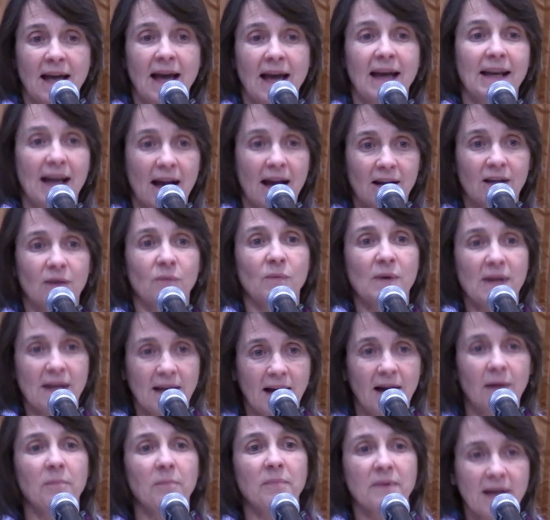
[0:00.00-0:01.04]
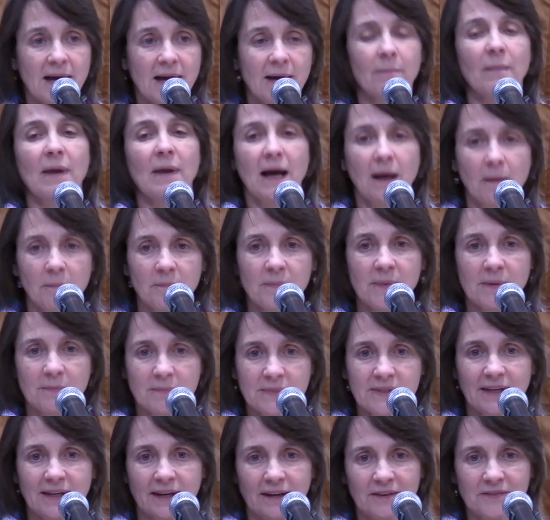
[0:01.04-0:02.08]
And how can we help them help
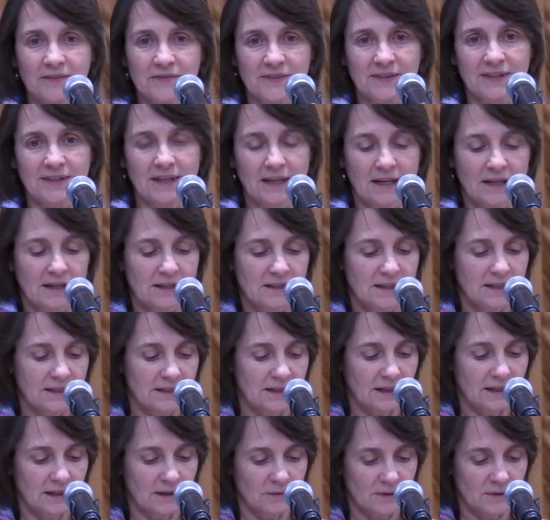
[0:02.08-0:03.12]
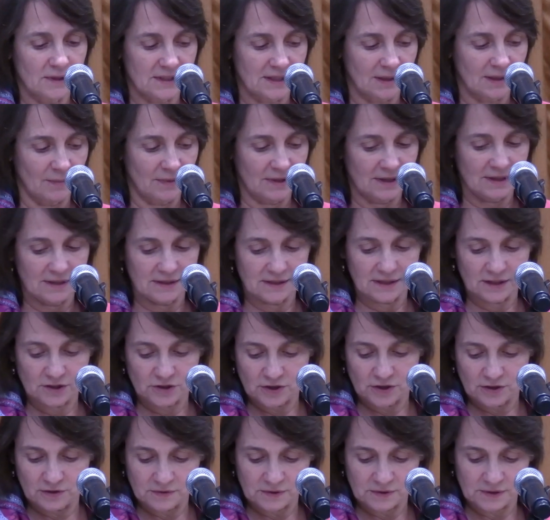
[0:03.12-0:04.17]
themselves to dealing with some of these
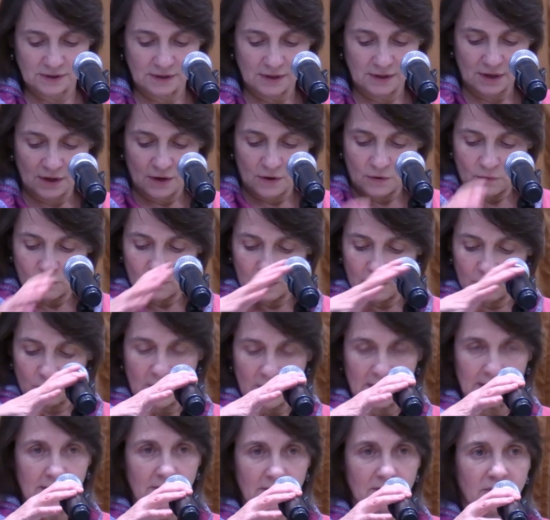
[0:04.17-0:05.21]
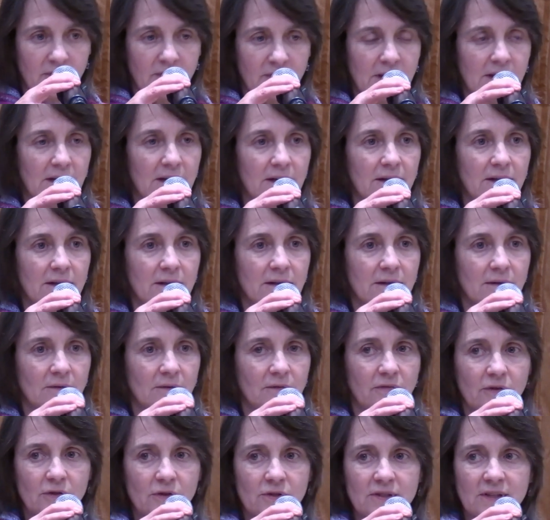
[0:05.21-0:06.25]
issues? Well, one of the
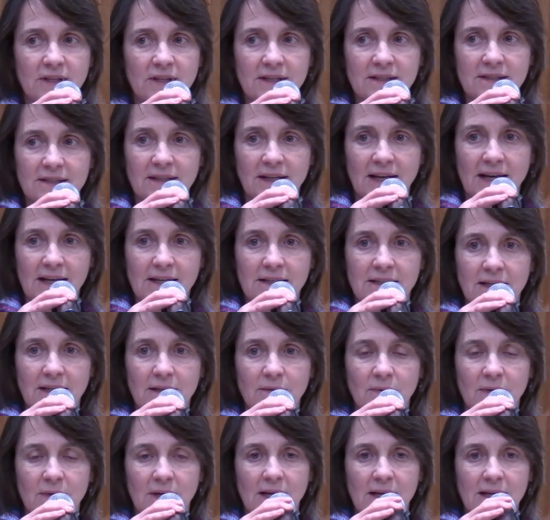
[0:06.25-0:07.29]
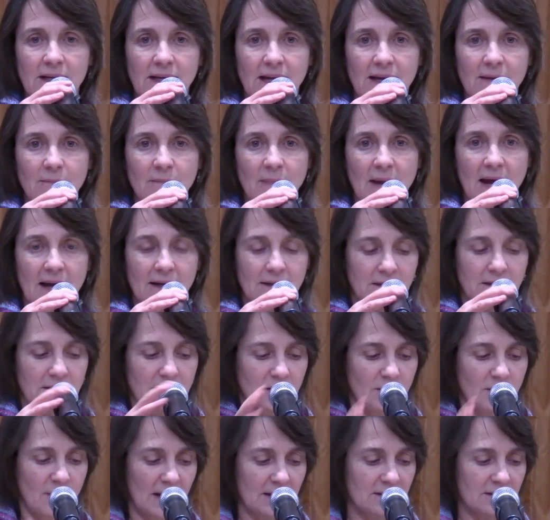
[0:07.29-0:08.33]
first things that I did when I came back to
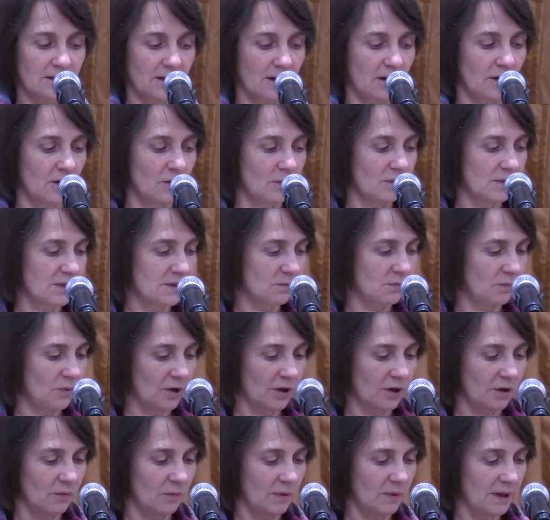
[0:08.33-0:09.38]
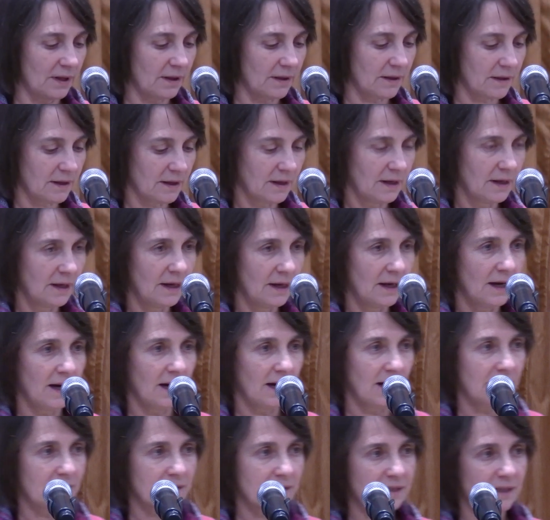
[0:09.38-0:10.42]
New Mexico was work with
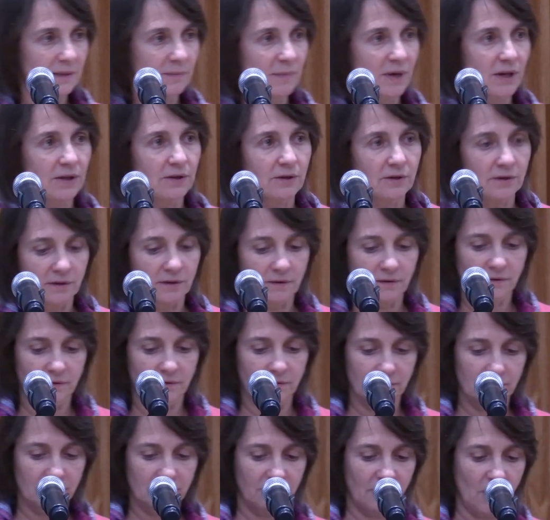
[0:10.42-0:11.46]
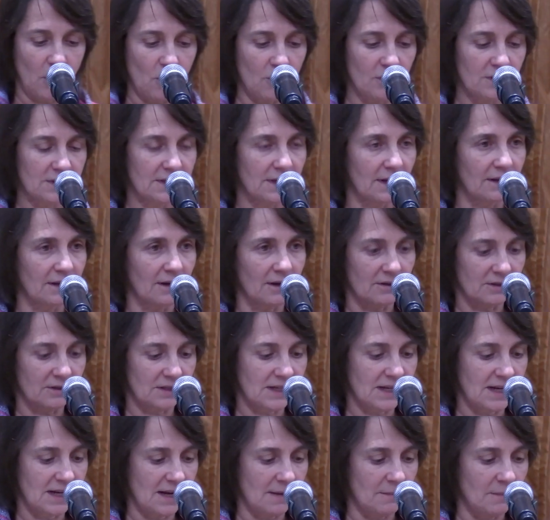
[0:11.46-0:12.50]
some other folks on our
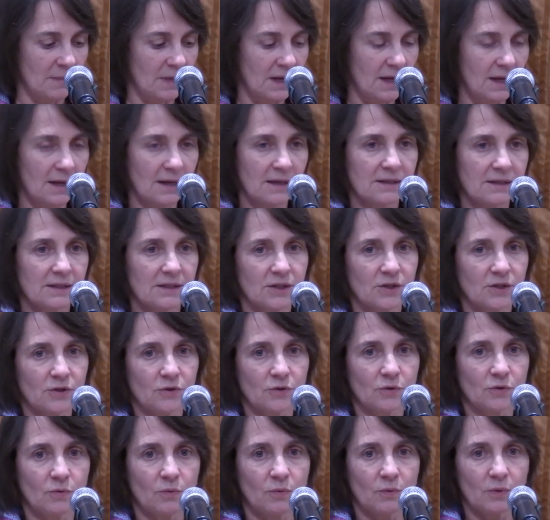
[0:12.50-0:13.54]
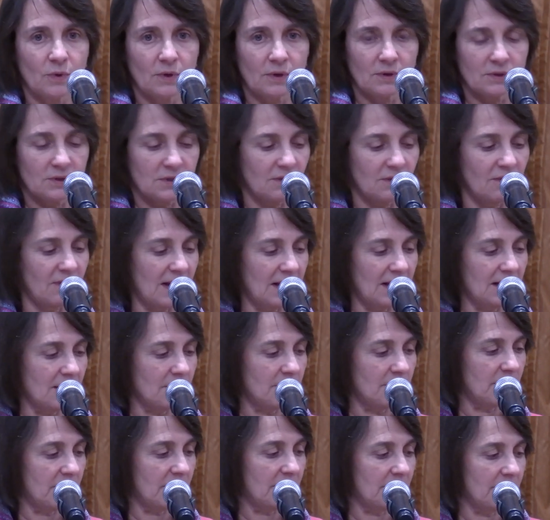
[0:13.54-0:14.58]
team to
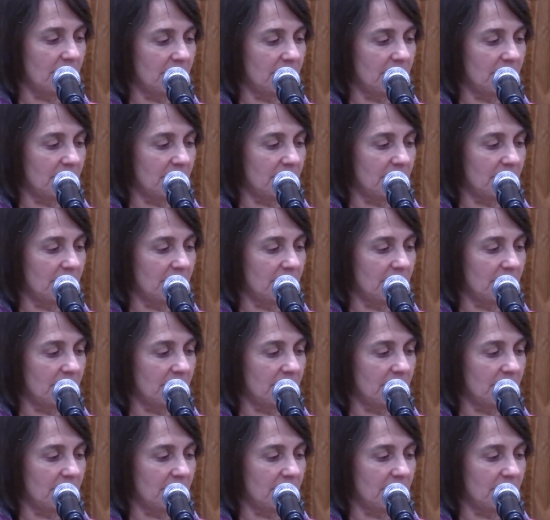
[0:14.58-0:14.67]
develop